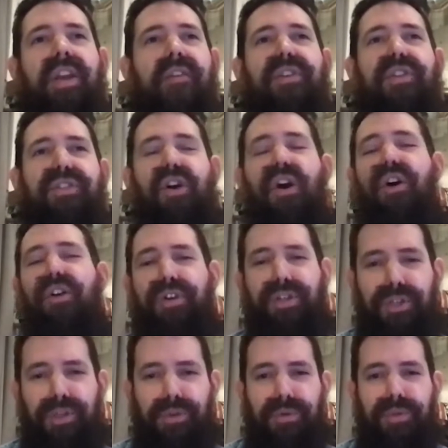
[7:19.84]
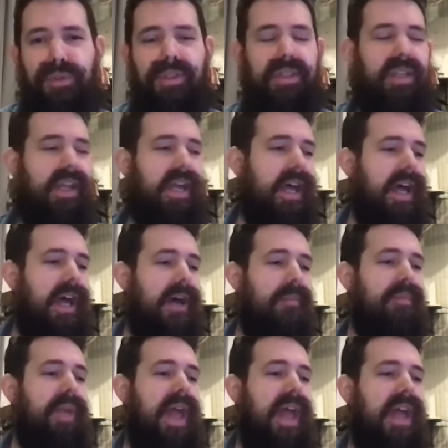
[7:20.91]
saw her shoes.
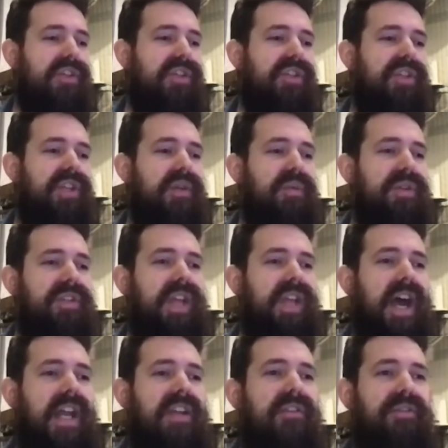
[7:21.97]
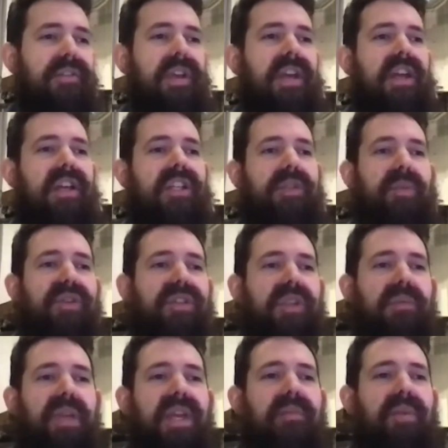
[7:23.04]
And she was kind of supposed to
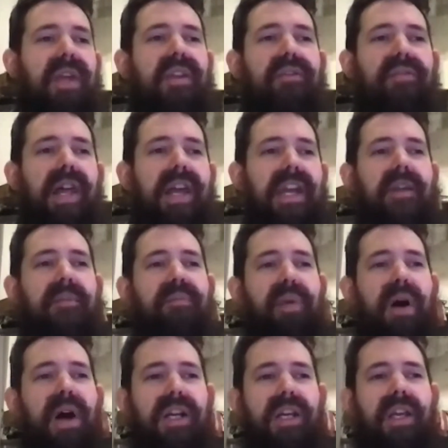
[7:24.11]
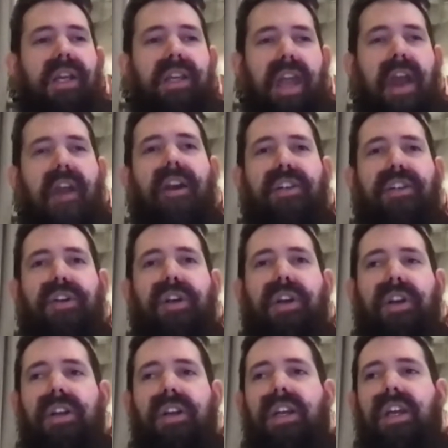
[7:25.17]
be a bit of like a punk
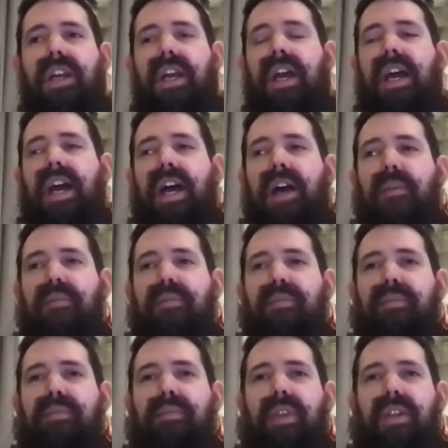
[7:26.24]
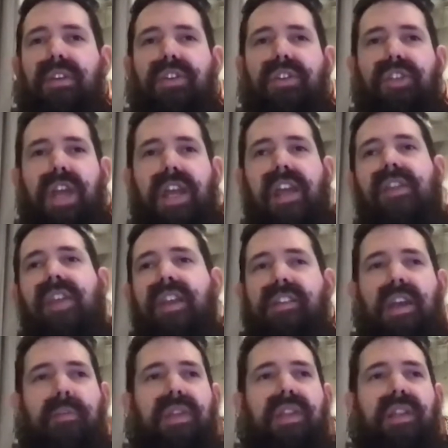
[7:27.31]
character, shaking things
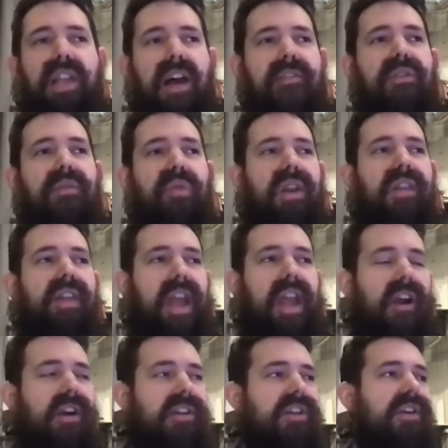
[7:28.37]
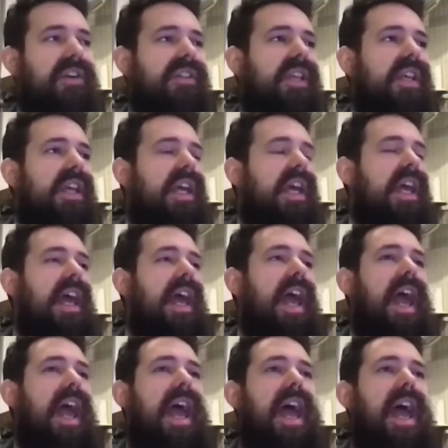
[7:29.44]
up in the lives of one of the characters.
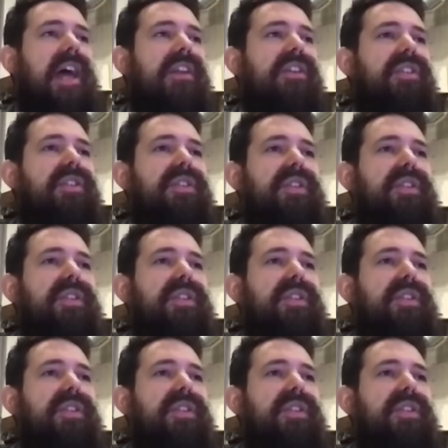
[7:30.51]
And